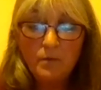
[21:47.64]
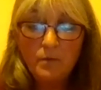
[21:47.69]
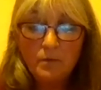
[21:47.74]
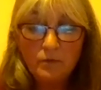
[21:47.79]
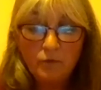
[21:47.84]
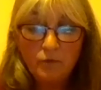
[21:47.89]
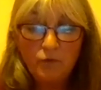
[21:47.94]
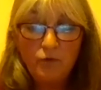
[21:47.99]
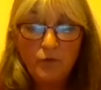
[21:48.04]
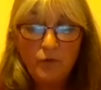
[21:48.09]

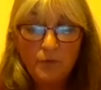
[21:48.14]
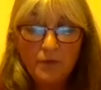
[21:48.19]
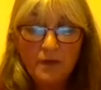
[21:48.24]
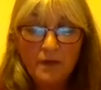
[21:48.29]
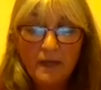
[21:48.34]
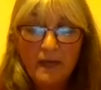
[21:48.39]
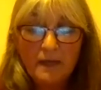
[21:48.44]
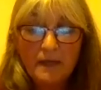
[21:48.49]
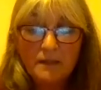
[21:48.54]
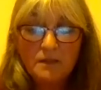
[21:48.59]
groups
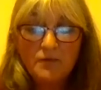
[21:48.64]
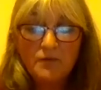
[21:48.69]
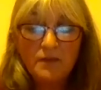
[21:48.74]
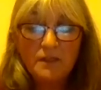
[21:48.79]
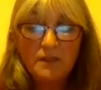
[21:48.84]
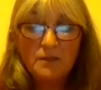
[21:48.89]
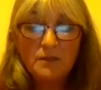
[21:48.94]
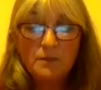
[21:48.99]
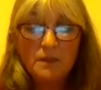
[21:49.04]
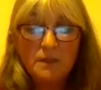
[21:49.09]
and
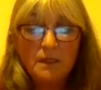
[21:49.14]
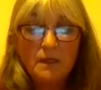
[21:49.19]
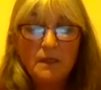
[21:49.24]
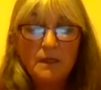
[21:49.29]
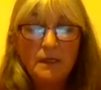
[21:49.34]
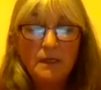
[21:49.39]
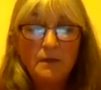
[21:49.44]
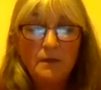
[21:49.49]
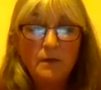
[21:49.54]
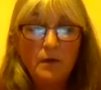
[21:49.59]
activists,
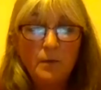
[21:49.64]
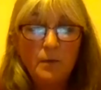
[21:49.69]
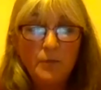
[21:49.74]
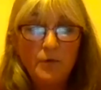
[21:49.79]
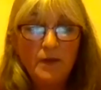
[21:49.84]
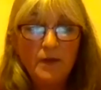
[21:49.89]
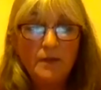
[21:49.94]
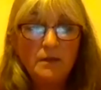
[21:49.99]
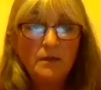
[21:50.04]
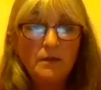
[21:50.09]
particularly
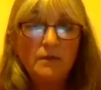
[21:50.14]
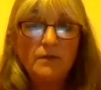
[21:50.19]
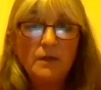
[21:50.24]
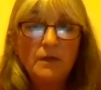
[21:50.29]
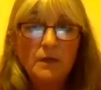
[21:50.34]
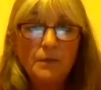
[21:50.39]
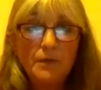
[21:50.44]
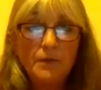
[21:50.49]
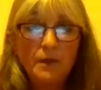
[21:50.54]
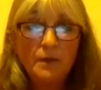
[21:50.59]
operating
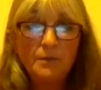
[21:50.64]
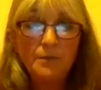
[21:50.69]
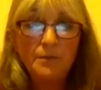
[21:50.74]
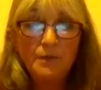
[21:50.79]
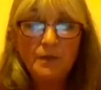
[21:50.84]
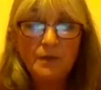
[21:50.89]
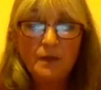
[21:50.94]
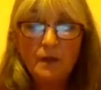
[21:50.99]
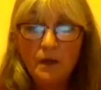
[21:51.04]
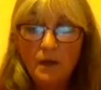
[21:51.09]
around the
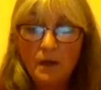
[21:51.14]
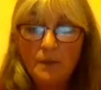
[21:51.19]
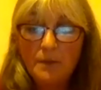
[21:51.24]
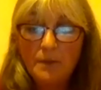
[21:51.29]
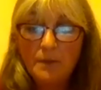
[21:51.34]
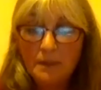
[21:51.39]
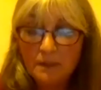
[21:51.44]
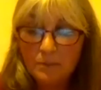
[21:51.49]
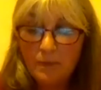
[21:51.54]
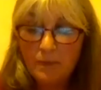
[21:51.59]

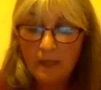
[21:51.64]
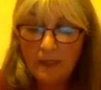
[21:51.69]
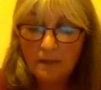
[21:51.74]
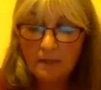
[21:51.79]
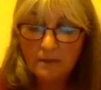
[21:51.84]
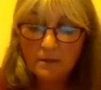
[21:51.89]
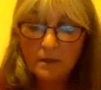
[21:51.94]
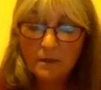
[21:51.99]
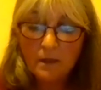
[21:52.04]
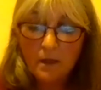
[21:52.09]
climate
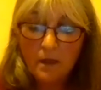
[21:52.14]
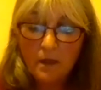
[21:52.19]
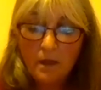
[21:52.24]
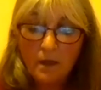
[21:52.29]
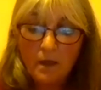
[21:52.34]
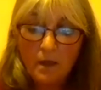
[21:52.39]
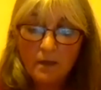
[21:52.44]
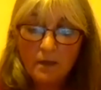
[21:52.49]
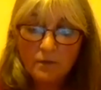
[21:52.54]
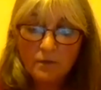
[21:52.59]
space
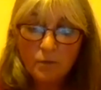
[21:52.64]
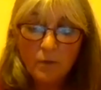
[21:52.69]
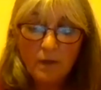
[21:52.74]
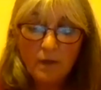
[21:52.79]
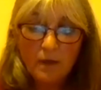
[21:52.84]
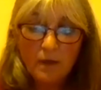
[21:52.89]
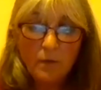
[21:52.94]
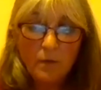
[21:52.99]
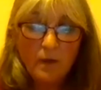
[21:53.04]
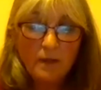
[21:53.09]
as
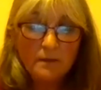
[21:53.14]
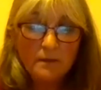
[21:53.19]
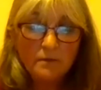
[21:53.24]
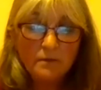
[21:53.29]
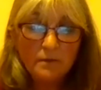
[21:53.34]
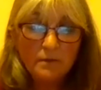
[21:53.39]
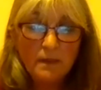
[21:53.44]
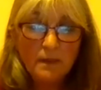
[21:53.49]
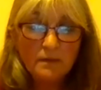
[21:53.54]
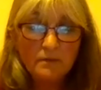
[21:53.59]
well, and
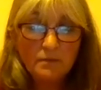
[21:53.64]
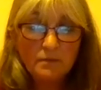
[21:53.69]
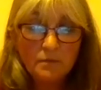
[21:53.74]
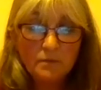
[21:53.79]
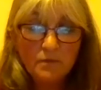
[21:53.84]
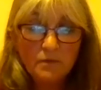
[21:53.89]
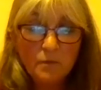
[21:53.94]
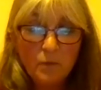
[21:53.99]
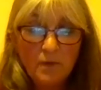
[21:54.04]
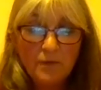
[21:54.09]

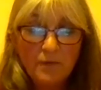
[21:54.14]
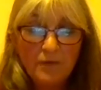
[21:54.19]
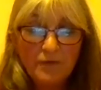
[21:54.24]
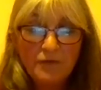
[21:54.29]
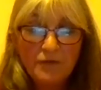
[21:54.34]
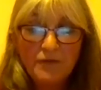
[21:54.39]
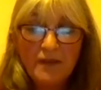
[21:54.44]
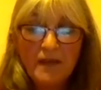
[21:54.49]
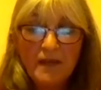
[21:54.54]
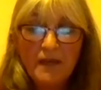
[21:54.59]
to
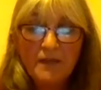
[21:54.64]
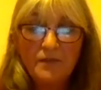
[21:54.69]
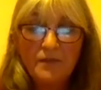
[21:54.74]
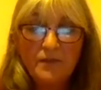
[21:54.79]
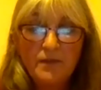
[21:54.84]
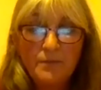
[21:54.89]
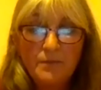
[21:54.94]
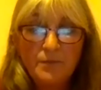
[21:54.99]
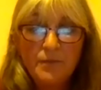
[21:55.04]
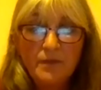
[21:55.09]
understand
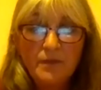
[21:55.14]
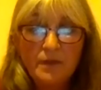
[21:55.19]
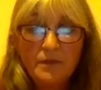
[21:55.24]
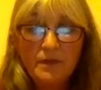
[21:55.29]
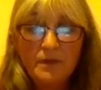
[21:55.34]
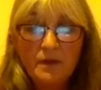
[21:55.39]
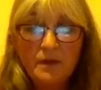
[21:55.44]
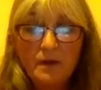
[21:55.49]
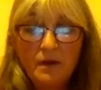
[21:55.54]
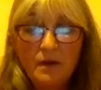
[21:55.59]
that
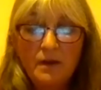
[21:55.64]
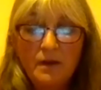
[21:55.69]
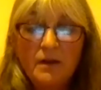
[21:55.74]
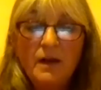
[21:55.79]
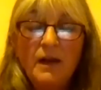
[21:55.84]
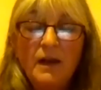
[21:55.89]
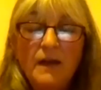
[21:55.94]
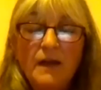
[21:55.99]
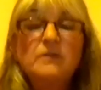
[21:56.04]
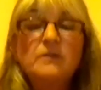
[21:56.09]
the kind of
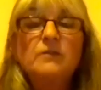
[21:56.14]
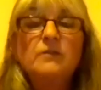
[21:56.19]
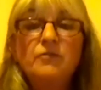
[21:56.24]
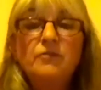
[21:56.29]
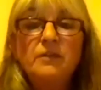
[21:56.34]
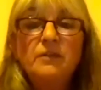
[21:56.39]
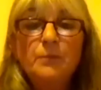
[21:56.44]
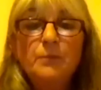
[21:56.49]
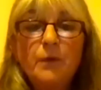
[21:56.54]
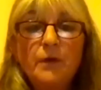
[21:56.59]
collective
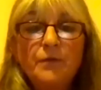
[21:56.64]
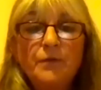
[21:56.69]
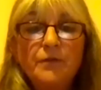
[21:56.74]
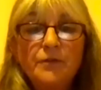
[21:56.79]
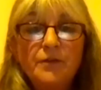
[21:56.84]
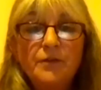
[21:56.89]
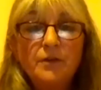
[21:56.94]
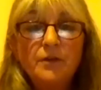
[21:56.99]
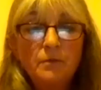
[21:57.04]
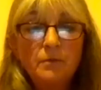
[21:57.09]
response
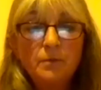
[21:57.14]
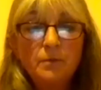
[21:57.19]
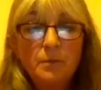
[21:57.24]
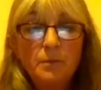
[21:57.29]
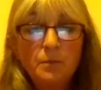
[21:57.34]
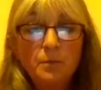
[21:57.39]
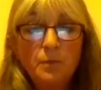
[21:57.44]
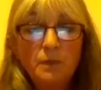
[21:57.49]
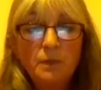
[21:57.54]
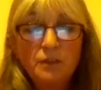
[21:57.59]
that
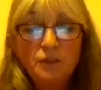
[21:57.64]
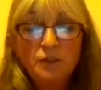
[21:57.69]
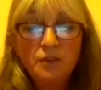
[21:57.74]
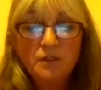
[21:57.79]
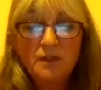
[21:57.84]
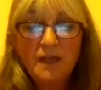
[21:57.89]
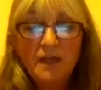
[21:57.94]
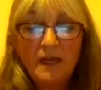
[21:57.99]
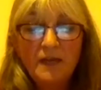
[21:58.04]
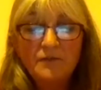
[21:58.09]
we should
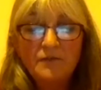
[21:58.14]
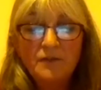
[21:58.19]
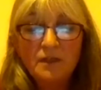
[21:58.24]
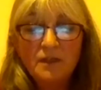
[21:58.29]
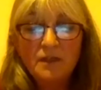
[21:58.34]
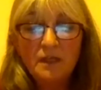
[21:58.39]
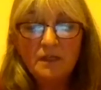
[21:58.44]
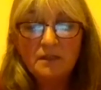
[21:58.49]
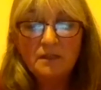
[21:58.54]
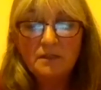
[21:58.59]
have to
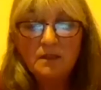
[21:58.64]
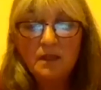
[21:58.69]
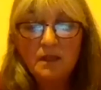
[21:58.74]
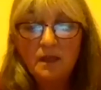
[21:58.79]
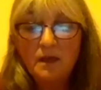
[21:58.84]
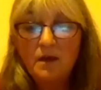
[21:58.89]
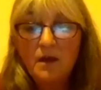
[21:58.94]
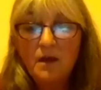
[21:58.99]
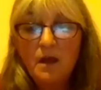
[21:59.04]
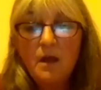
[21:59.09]
this.
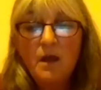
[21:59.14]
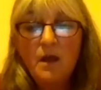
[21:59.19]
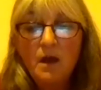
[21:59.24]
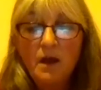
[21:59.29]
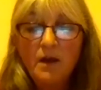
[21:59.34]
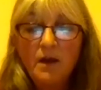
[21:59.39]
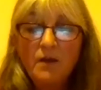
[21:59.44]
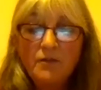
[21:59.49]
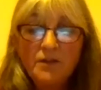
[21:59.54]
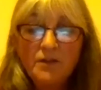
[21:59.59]
Now,
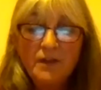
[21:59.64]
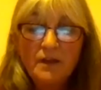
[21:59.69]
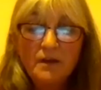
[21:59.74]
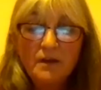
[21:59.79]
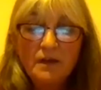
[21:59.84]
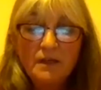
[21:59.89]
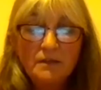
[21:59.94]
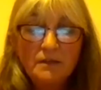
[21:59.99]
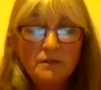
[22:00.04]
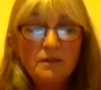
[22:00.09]
another thing
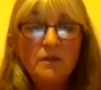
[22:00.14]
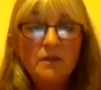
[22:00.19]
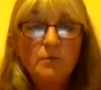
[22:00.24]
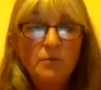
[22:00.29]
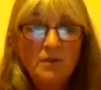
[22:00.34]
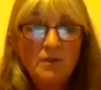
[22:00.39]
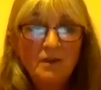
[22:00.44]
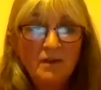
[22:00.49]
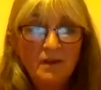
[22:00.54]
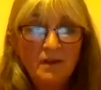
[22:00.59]
I don't
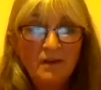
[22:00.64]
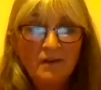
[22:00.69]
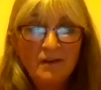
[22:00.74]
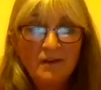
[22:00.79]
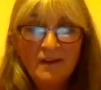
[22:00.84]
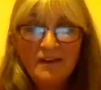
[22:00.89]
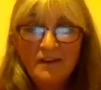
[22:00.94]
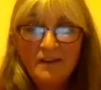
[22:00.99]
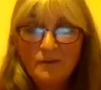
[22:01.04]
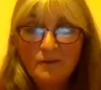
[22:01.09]
particularly
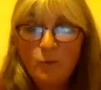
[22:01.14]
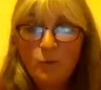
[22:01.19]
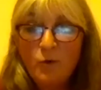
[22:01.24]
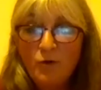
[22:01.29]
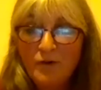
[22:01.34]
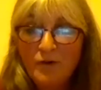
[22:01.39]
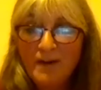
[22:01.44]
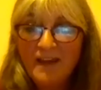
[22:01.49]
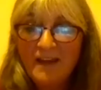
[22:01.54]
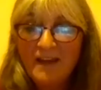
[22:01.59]
like is
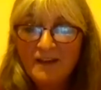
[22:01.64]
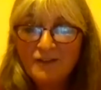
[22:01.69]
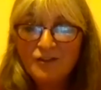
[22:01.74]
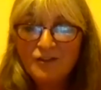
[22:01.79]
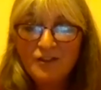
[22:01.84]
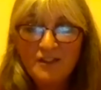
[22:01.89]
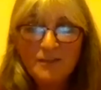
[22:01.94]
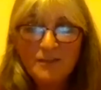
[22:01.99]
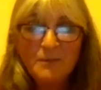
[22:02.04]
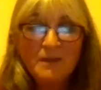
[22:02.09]
war
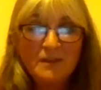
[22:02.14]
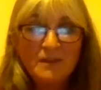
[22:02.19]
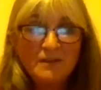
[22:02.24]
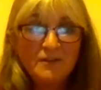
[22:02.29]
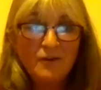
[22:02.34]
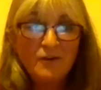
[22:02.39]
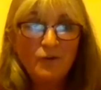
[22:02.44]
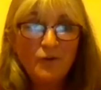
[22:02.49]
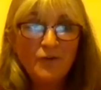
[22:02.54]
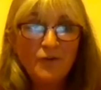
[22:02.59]
analogies, but
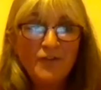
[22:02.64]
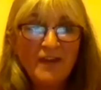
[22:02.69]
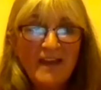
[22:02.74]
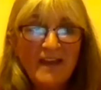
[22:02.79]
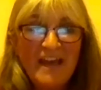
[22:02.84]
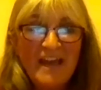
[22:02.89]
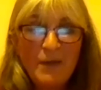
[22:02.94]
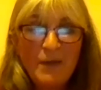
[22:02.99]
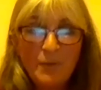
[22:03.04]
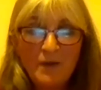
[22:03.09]
there's a lot of that
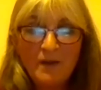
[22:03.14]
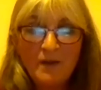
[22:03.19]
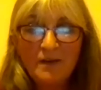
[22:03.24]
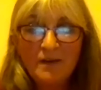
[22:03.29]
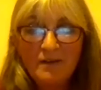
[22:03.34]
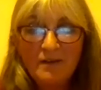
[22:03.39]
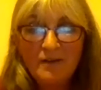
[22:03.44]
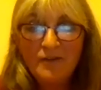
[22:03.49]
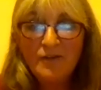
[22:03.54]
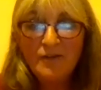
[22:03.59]
happening
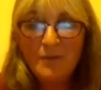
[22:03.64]
at the